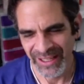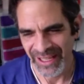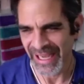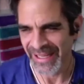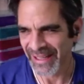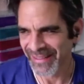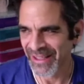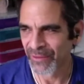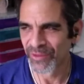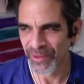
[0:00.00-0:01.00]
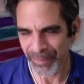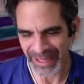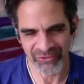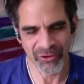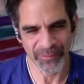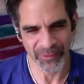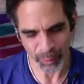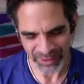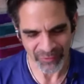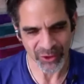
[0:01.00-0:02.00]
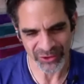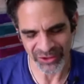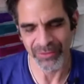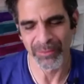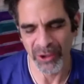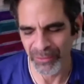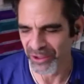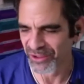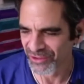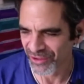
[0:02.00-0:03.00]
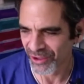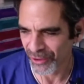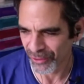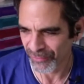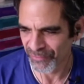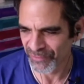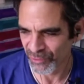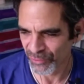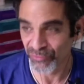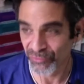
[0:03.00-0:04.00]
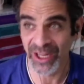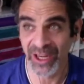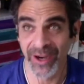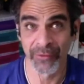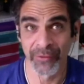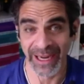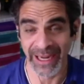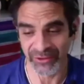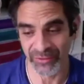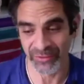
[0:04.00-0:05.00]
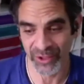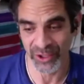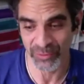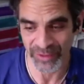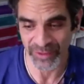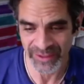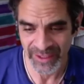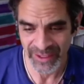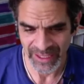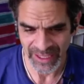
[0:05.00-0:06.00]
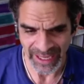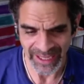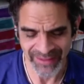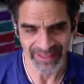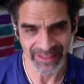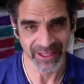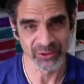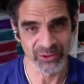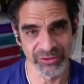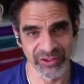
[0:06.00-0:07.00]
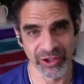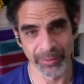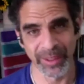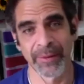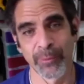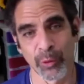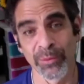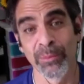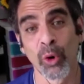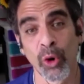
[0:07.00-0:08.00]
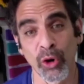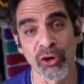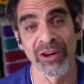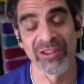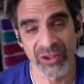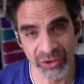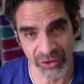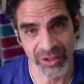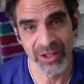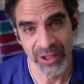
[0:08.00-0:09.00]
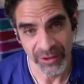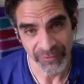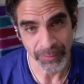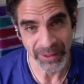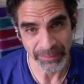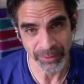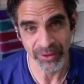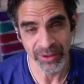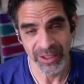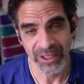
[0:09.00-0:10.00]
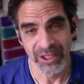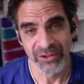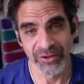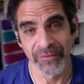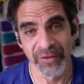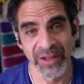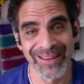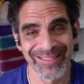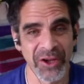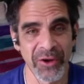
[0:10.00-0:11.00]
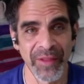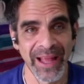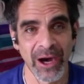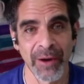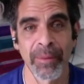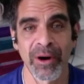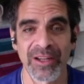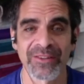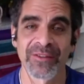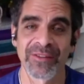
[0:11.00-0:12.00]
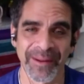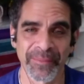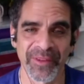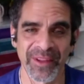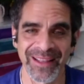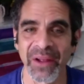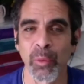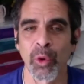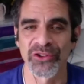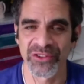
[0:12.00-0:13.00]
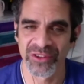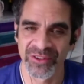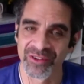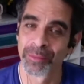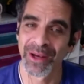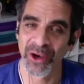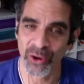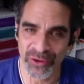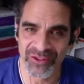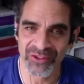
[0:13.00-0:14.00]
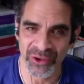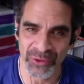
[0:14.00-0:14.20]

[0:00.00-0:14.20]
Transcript: And I think with the backdrop that we've got at the moment of sort of recovery out of COVID, I think culture is going to become more and more critical for people to feel as though they are part of something they want to belong to.